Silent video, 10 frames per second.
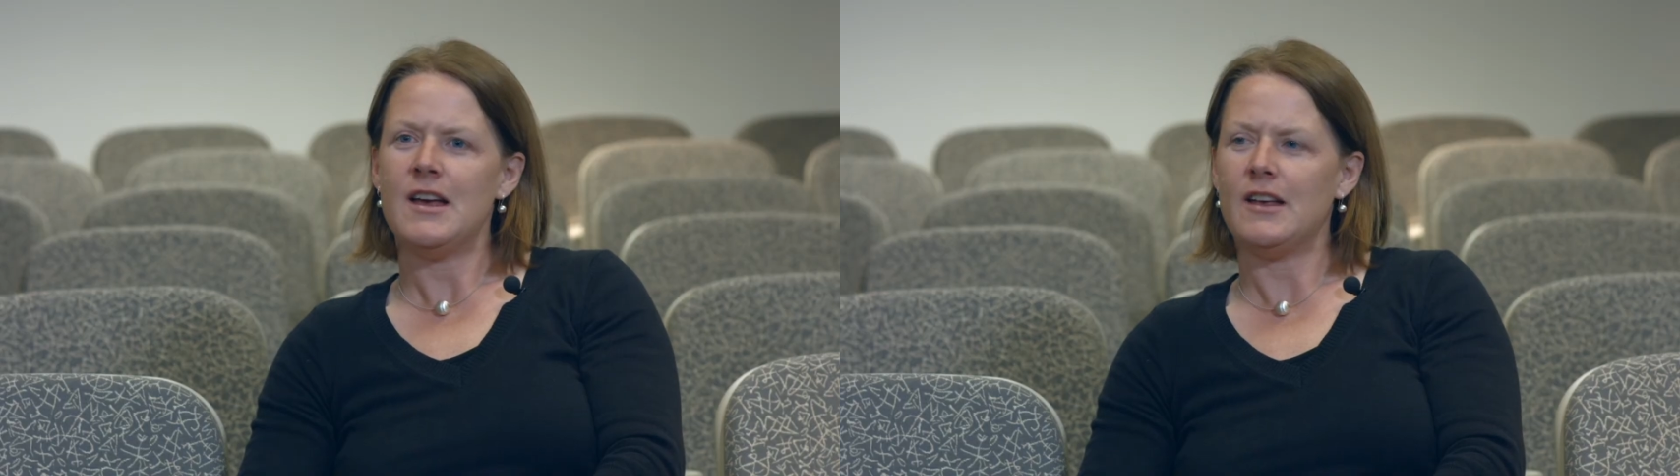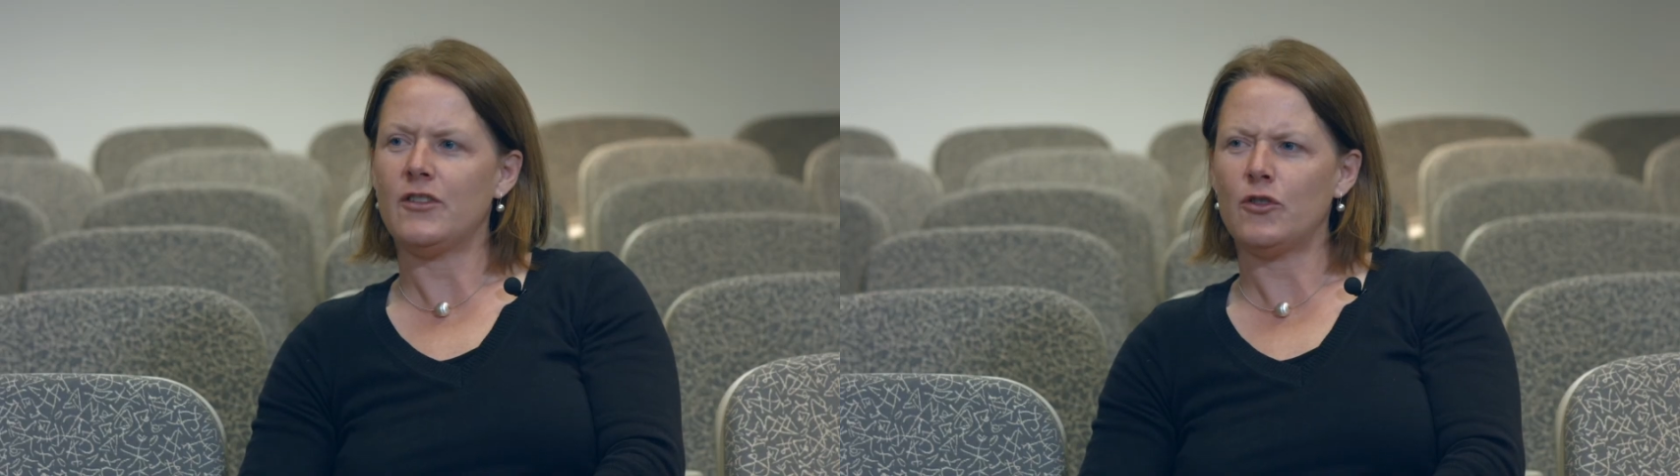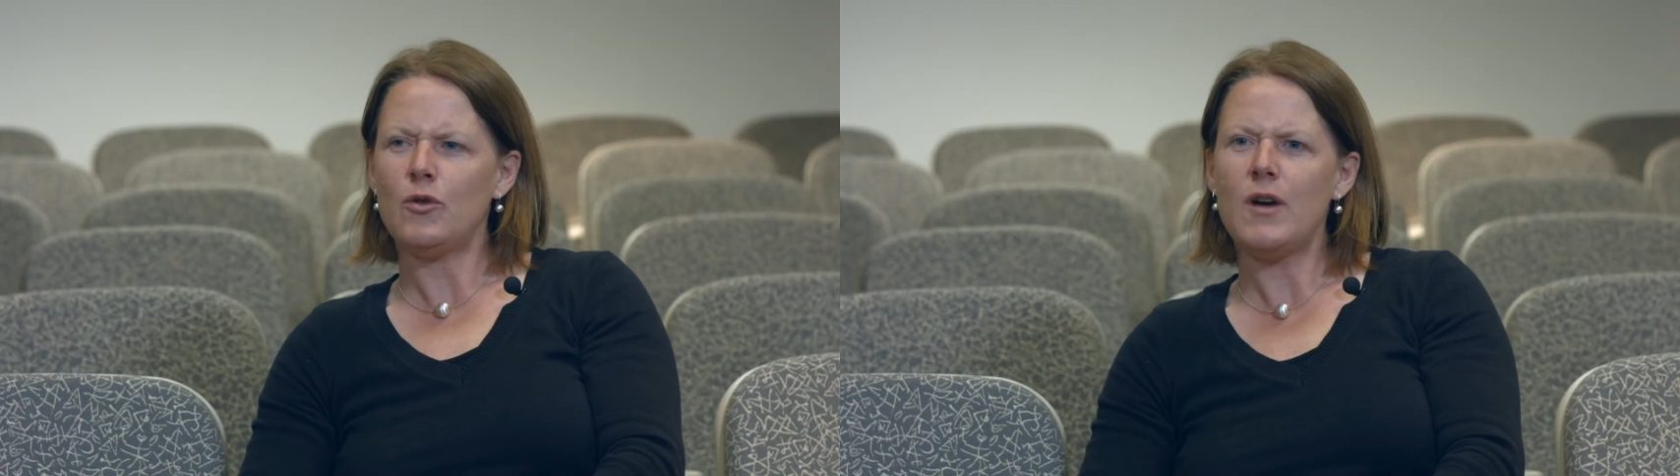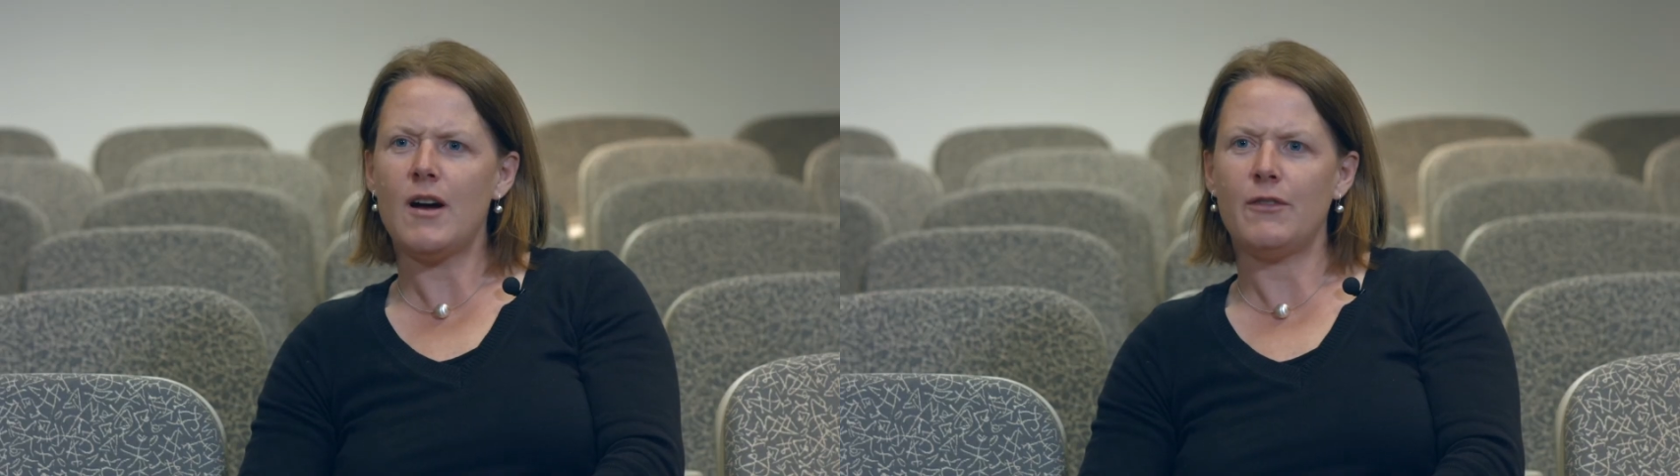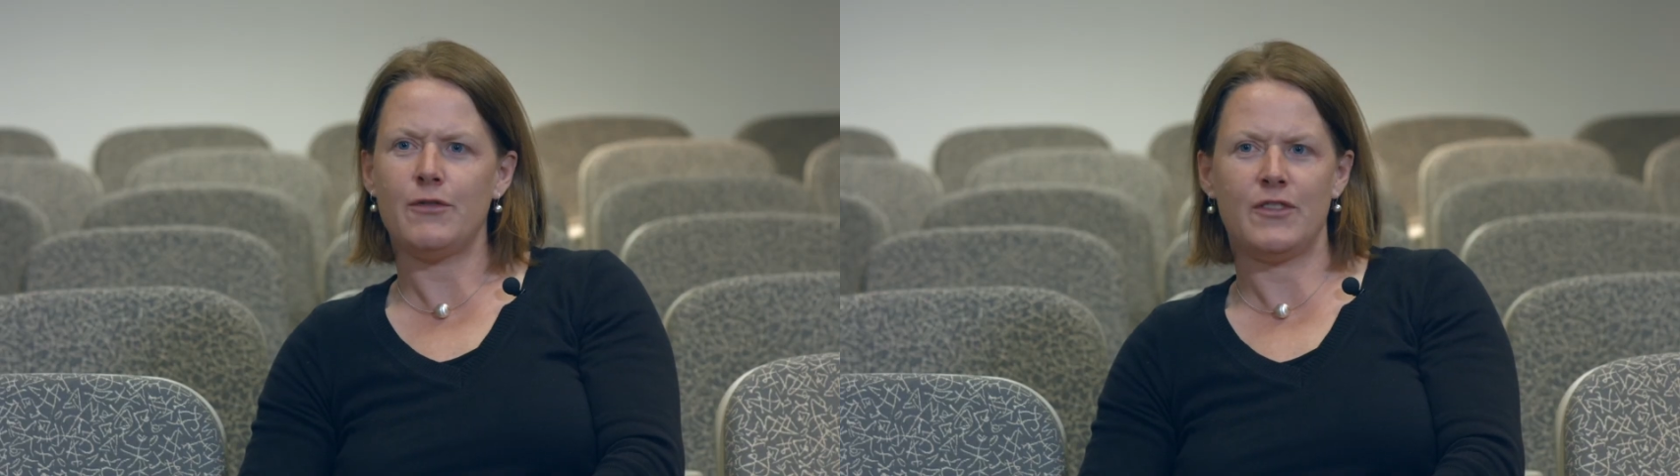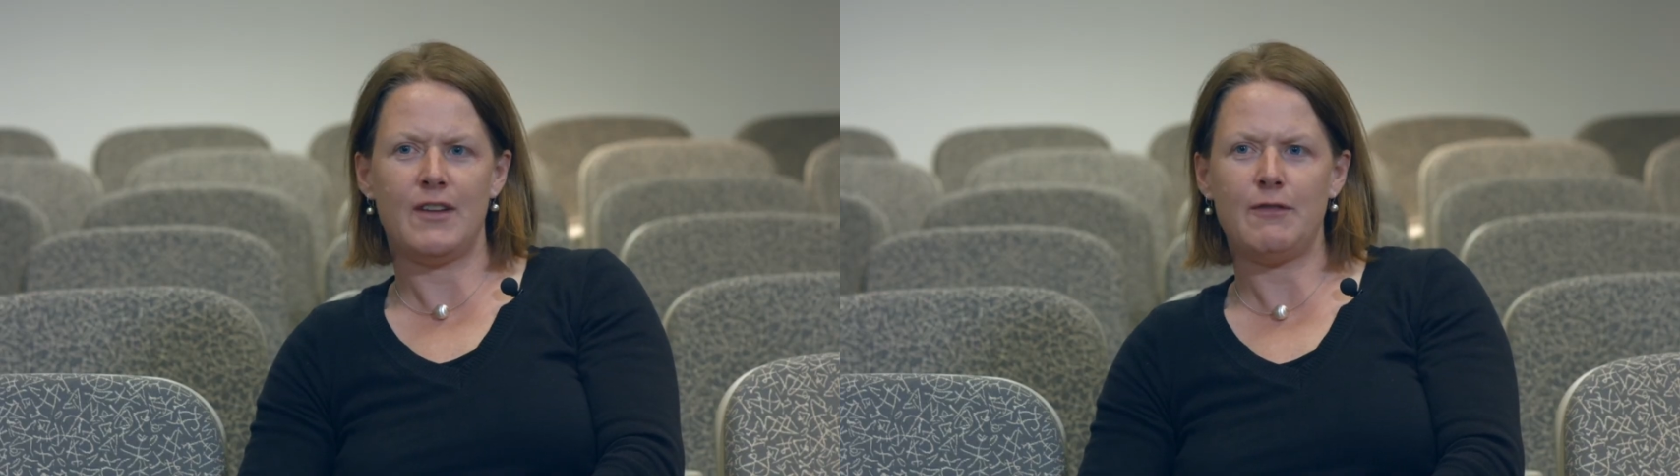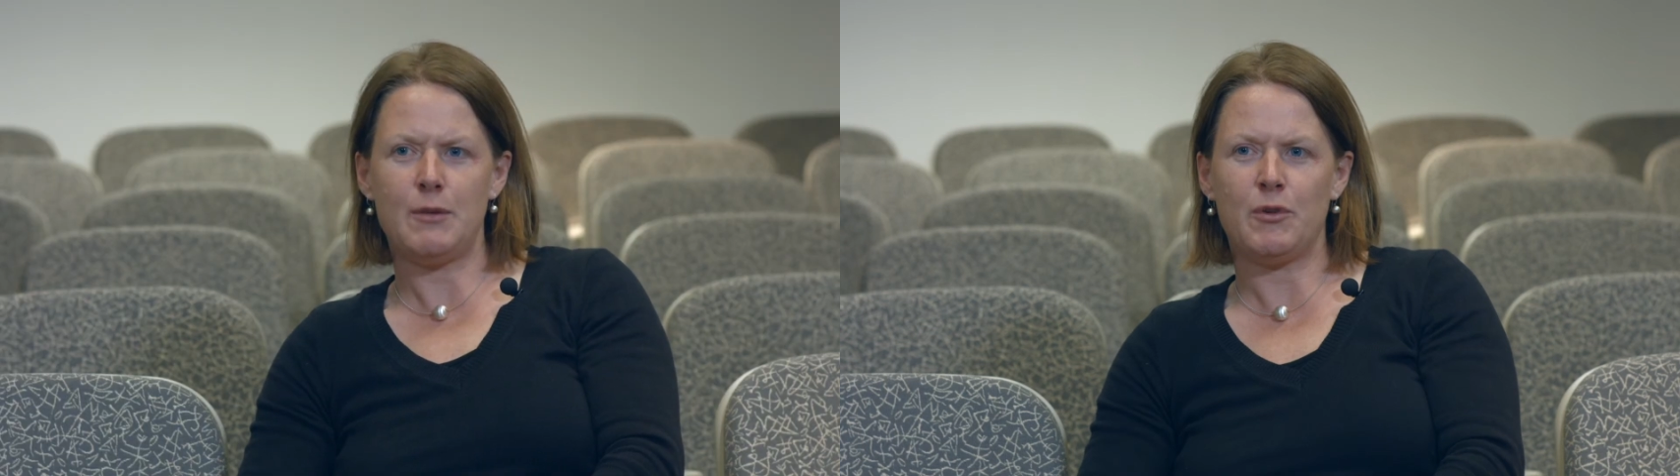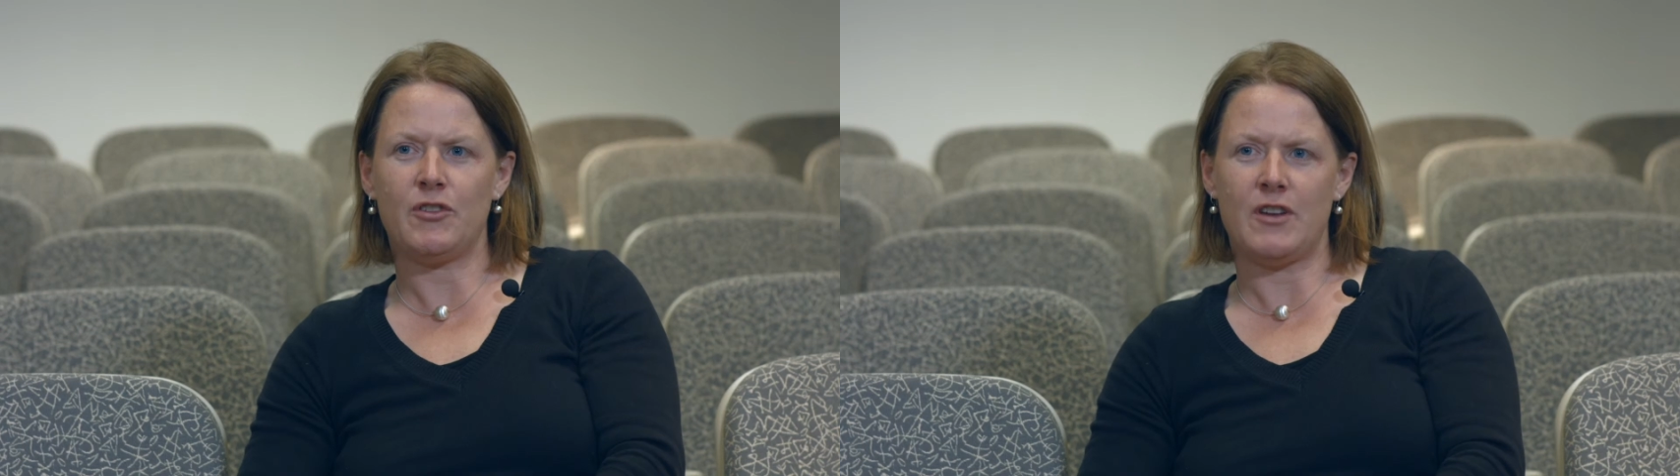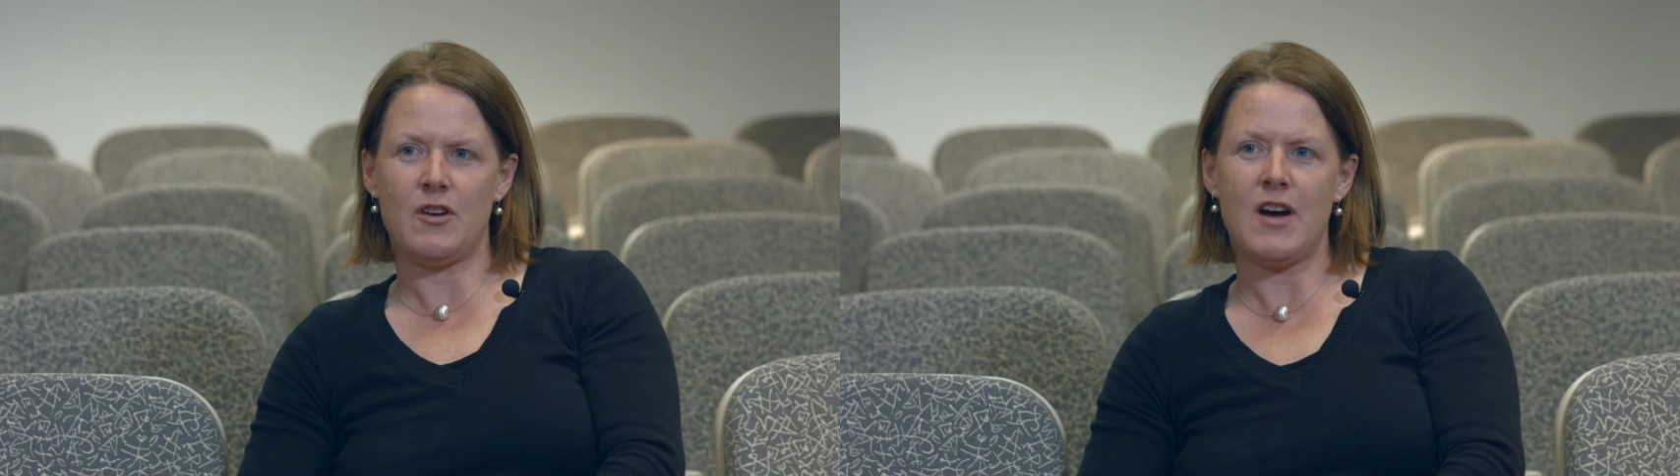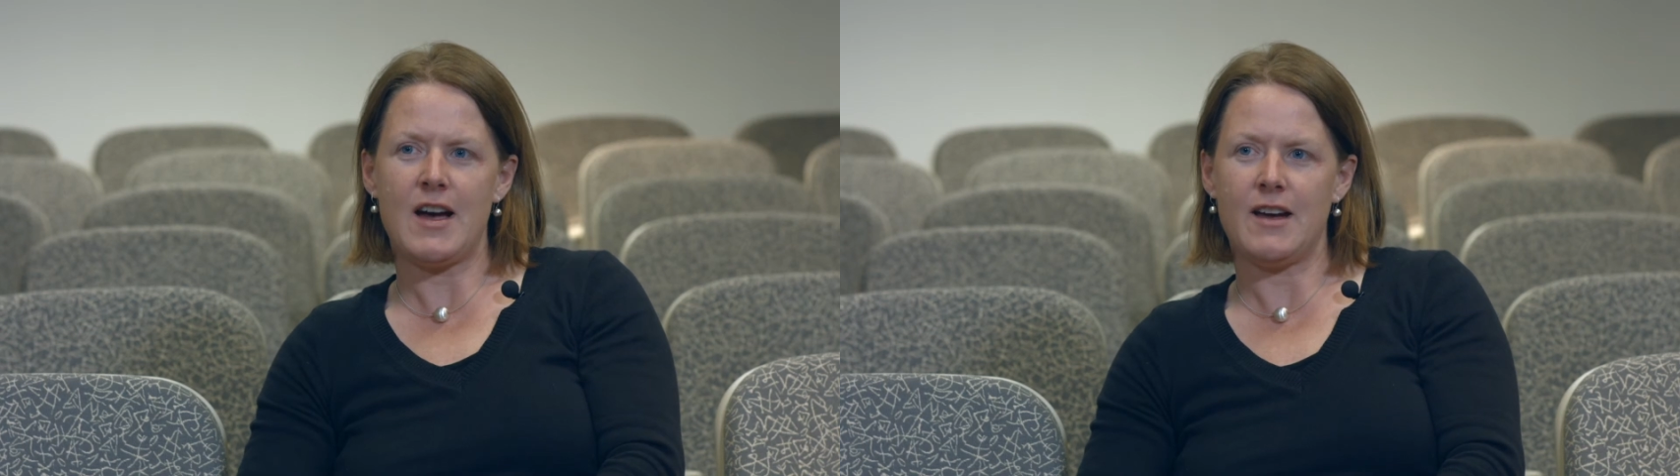A score of 70%
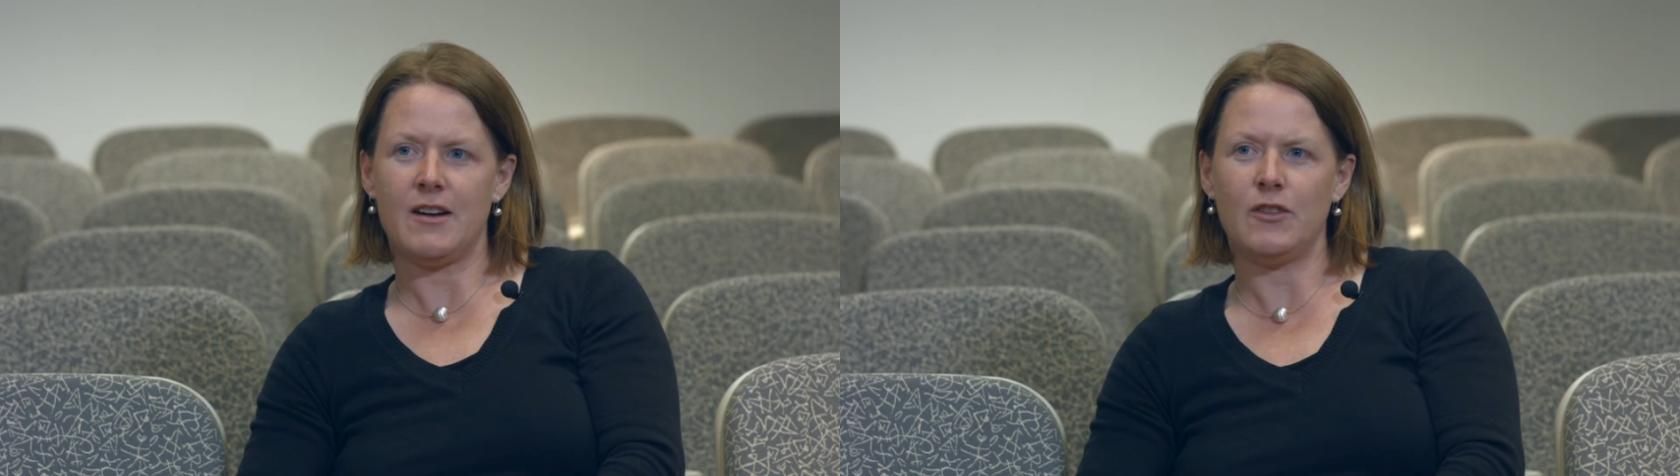or higher